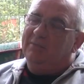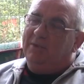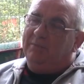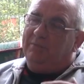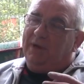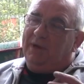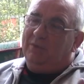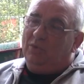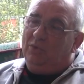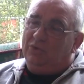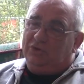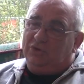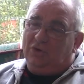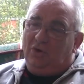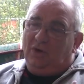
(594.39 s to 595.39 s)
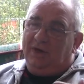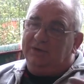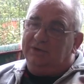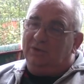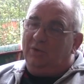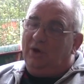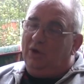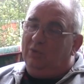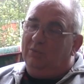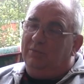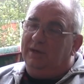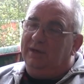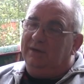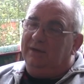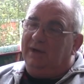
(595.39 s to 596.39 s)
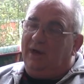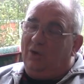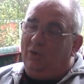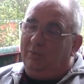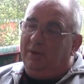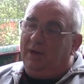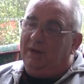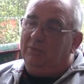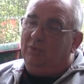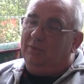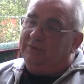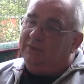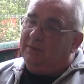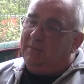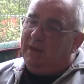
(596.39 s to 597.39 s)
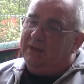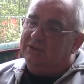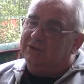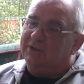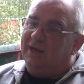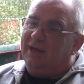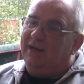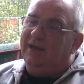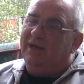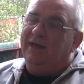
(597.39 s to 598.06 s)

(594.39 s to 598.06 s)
But people who try to help old people with dementia,